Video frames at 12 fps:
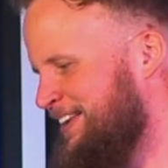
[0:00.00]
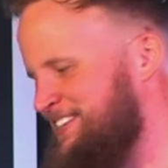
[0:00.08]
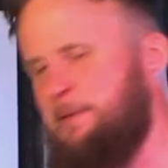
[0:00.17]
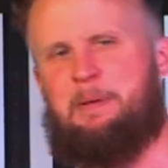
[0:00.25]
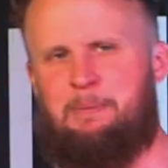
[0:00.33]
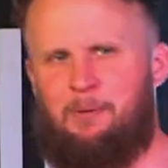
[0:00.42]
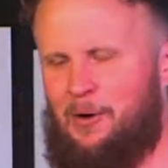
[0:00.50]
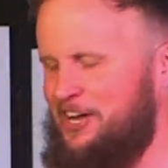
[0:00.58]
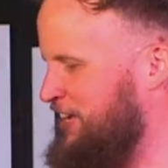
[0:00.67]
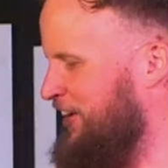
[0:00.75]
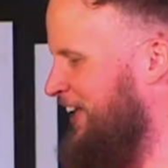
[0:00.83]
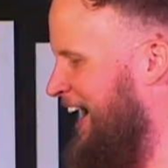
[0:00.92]
Some people
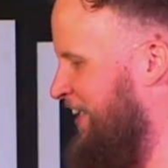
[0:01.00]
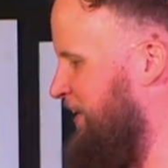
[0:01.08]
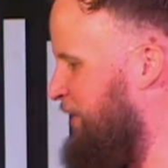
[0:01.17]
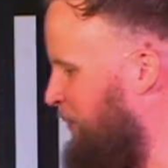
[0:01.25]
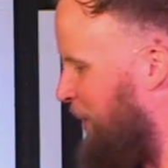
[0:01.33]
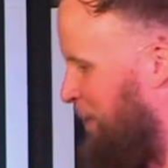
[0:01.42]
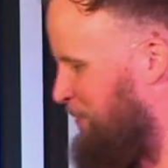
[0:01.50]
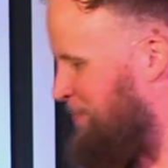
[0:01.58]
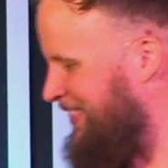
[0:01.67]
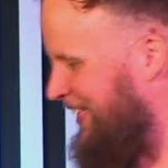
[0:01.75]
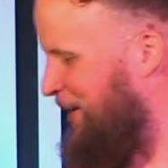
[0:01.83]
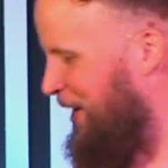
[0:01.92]
watch online. They grew up with
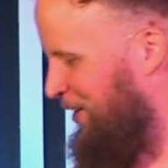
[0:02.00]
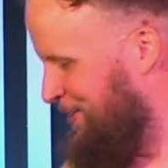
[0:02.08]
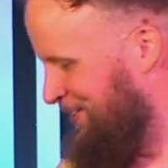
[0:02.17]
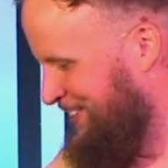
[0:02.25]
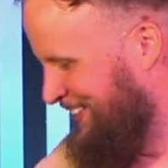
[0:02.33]
me. They know.